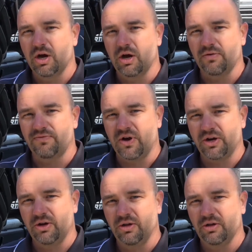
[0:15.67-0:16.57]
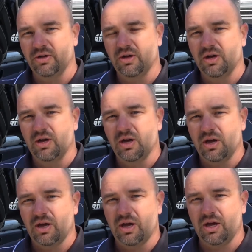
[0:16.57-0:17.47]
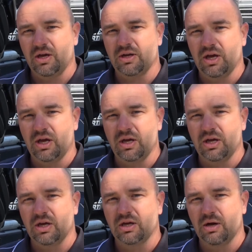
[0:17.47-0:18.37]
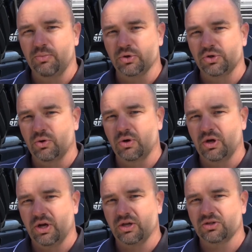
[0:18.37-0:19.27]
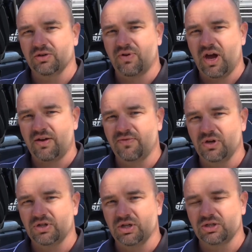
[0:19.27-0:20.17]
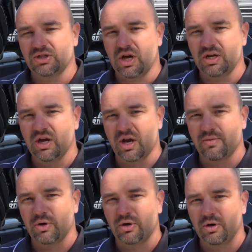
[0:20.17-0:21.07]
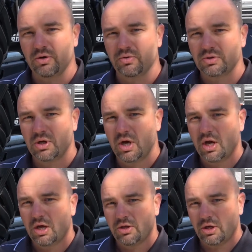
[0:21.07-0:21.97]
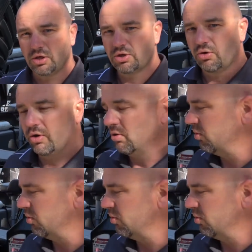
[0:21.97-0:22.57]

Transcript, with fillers: a funnel, and a couple short lengths of half inch inside diameter hose. The engine oil